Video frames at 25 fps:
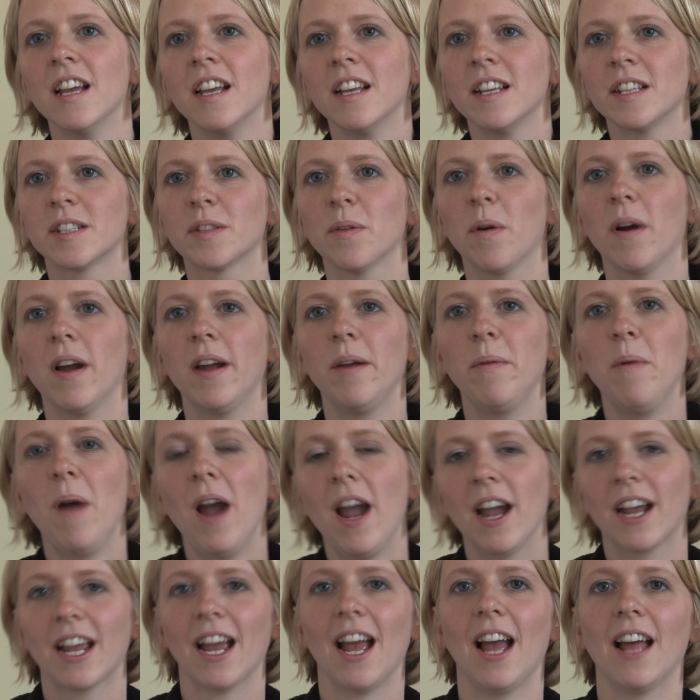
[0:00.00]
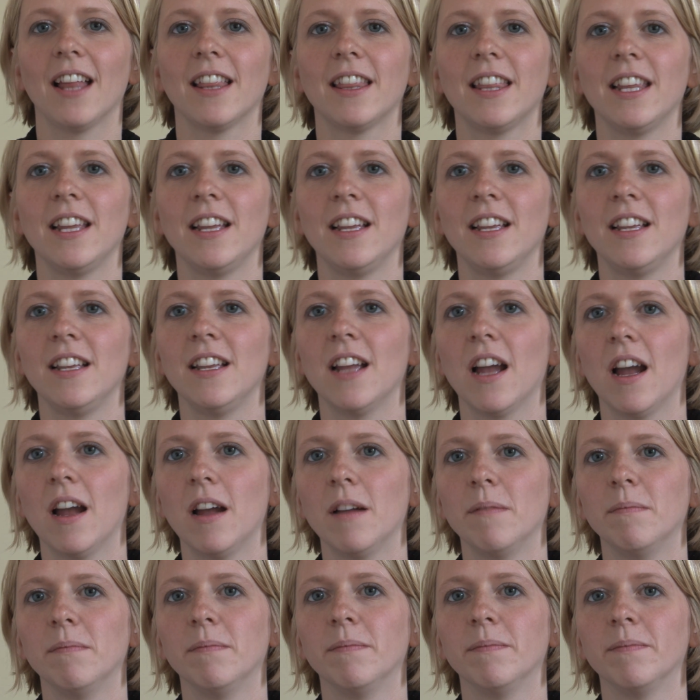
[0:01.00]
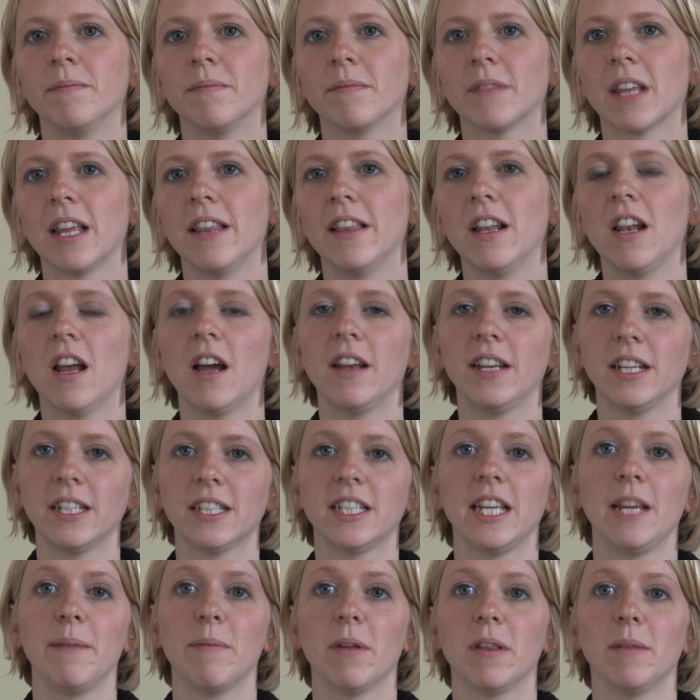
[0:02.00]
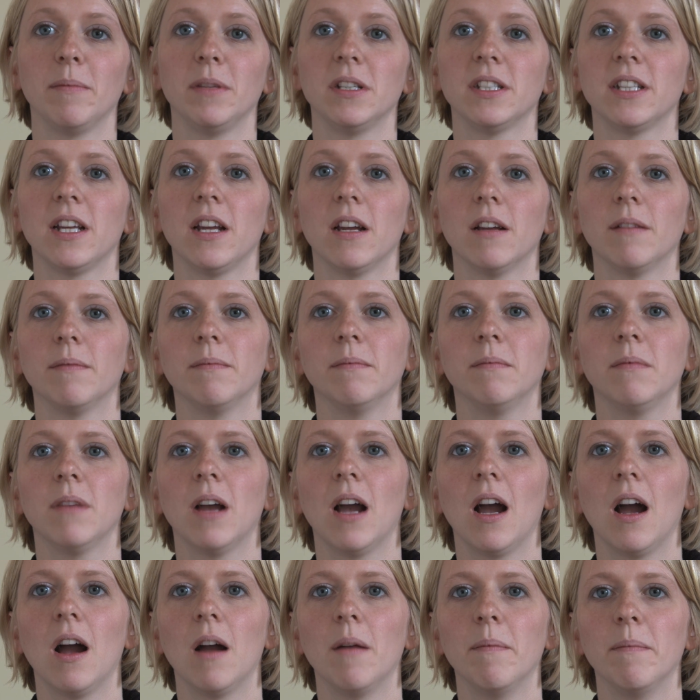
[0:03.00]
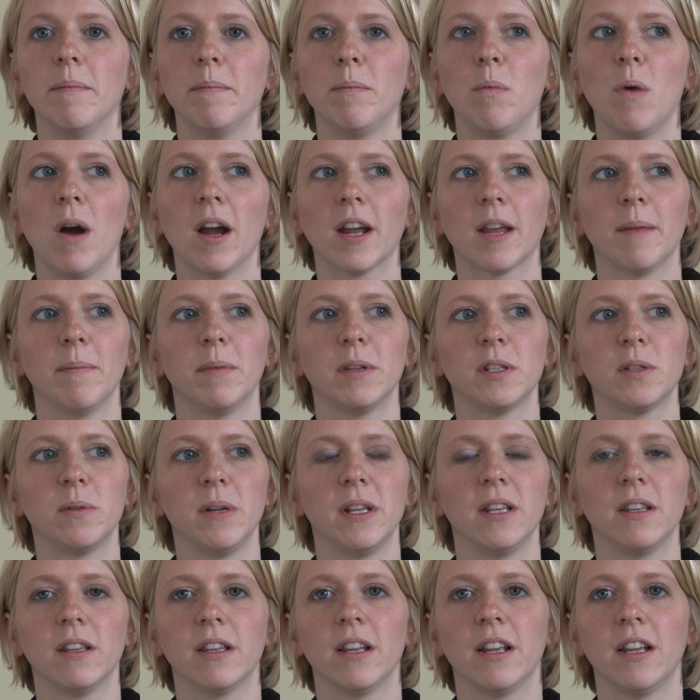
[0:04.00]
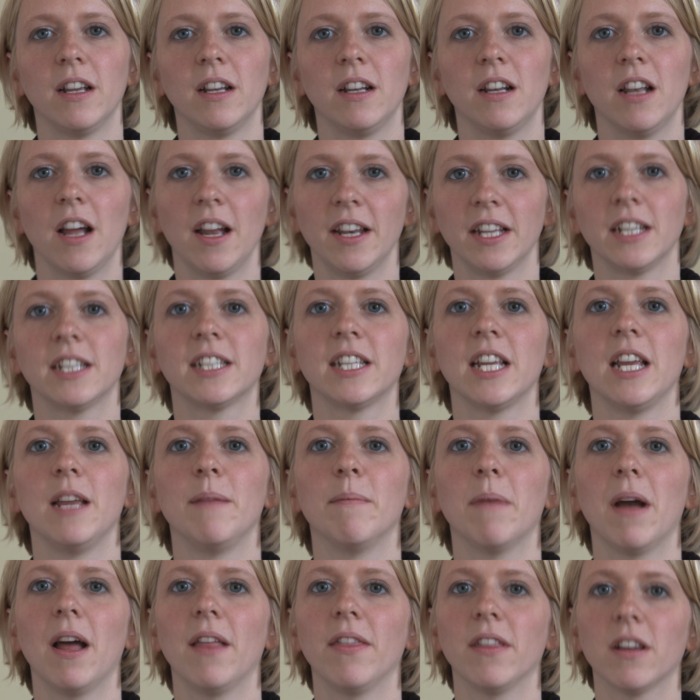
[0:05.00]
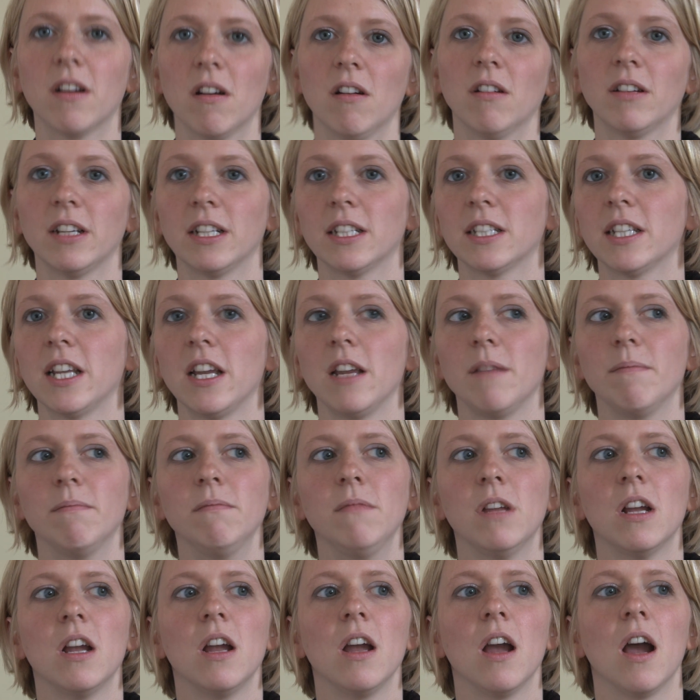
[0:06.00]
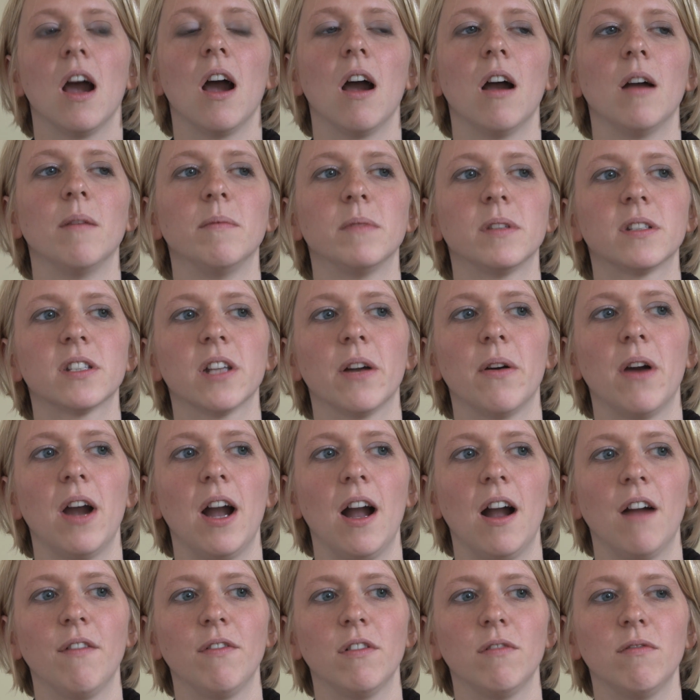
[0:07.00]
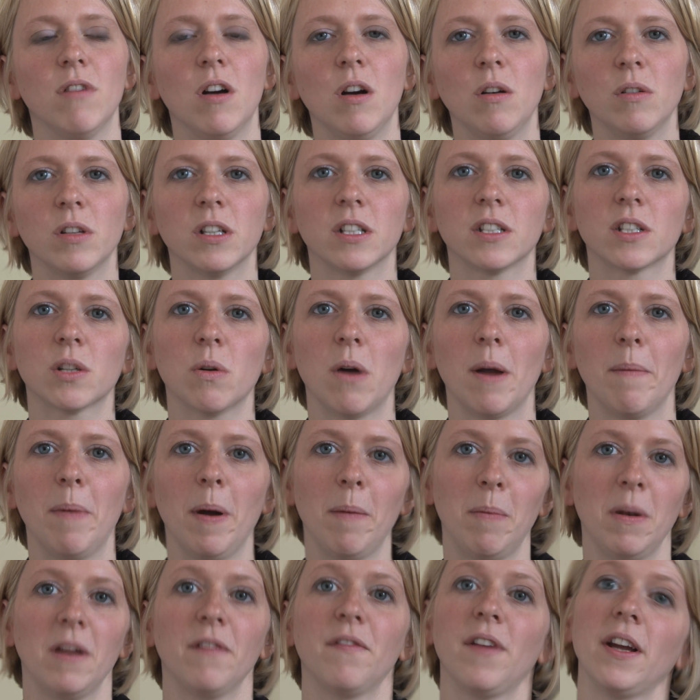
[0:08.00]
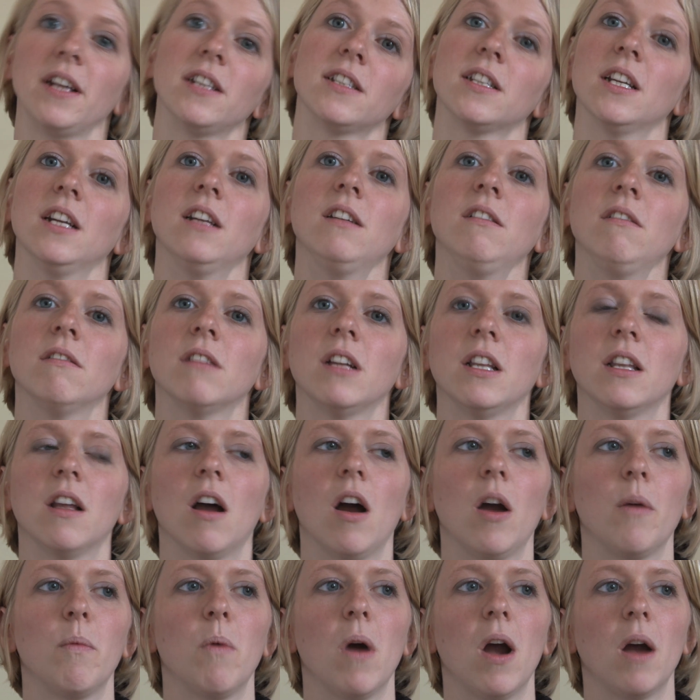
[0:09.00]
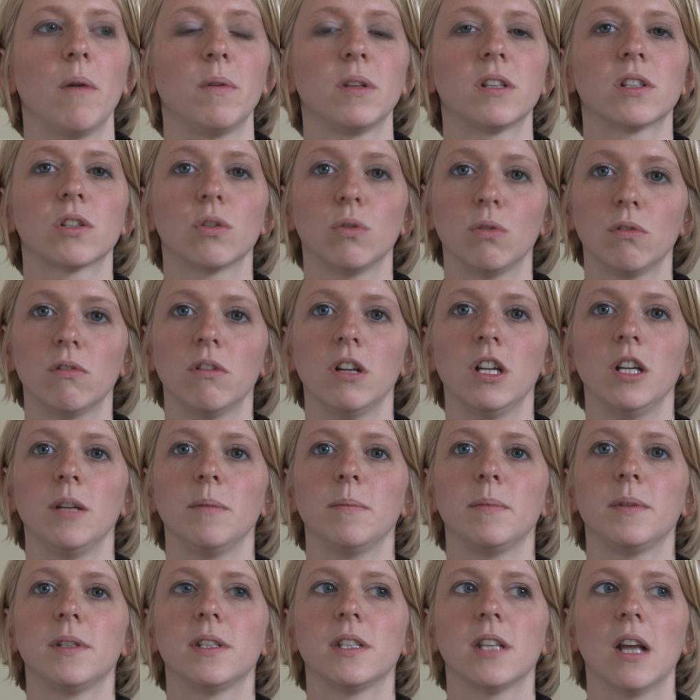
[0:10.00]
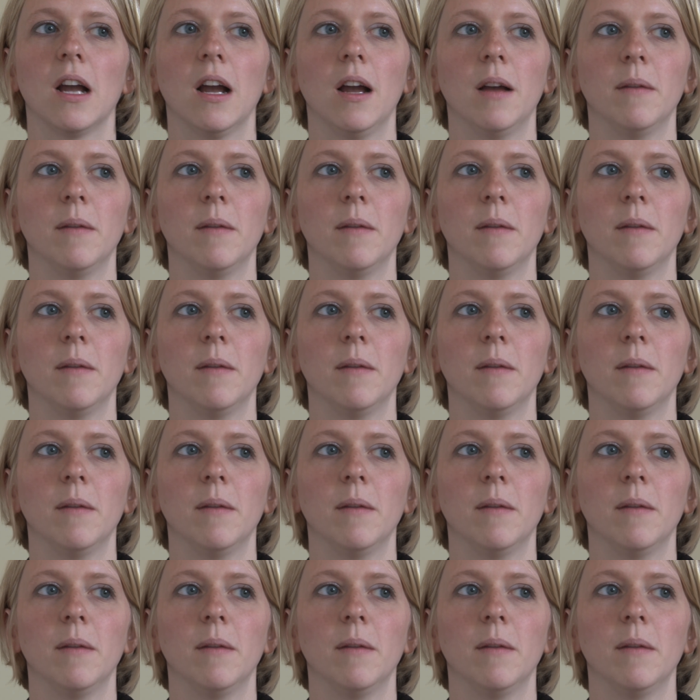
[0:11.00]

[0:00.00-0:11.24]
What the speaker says: So I work at in the learning team at the museum, working between the learning team and the gardening team. So I have a role that's quite public facing in that I work with school groups,